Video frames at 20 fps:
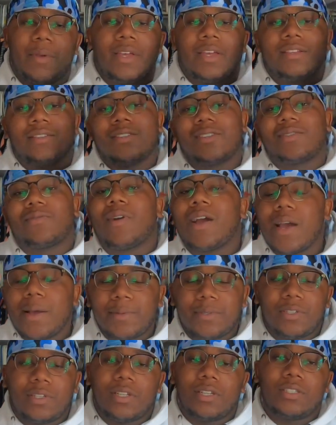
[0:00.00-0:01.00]
Subscribe
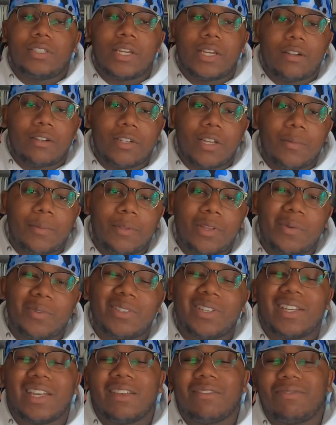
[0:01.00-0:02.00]
to the channel down below. We're
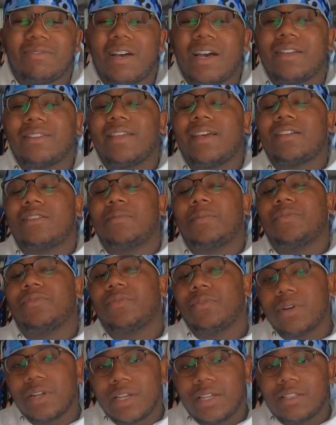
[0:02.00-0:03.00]
trying to get 5,000
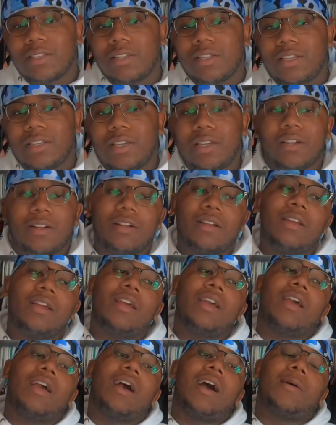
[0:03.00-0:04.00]
before the end of the year.
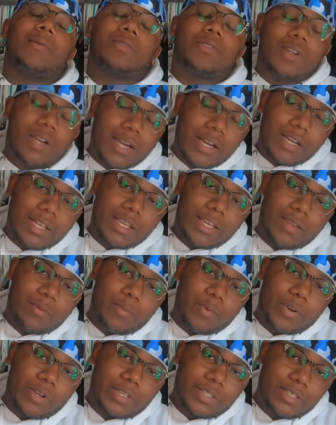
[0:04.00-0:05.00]
I'm trying to get
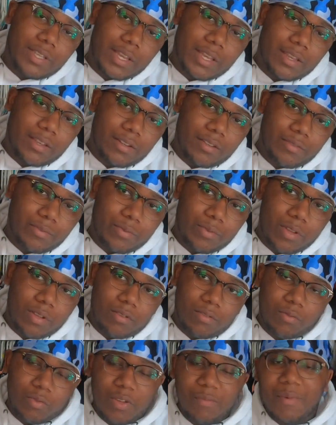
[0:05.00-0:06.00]
more
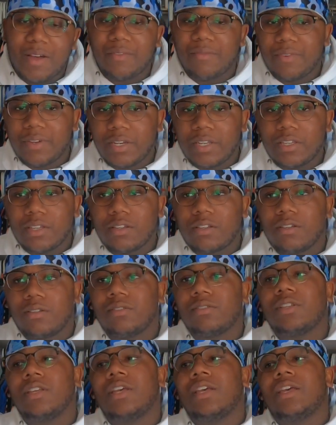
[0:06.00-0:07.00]
consecutive with my
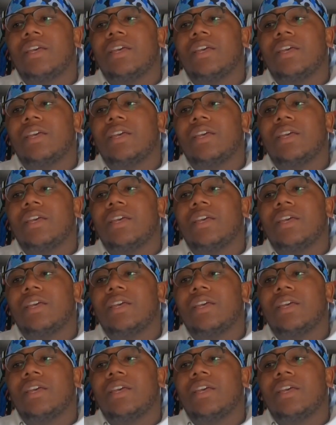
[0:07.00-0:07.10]
videos.